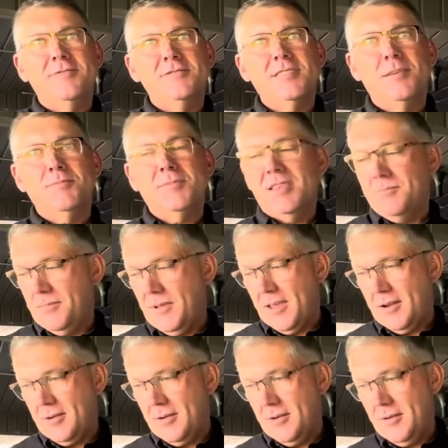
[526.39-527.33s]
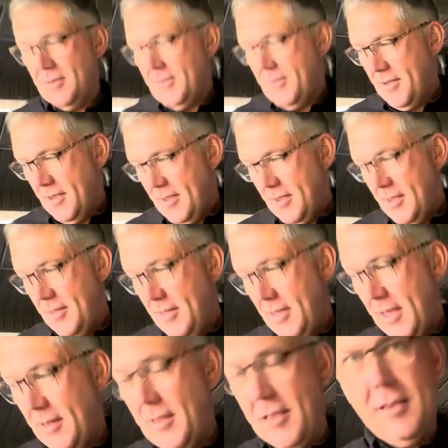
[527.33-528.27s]
something better
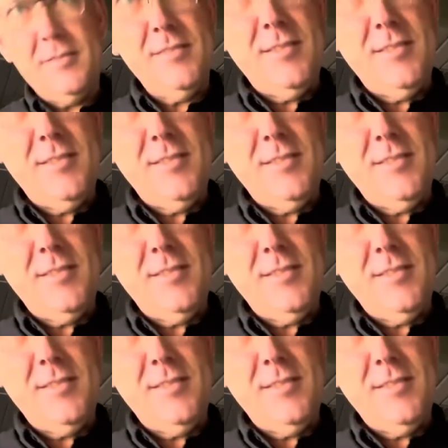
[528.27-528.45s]
than this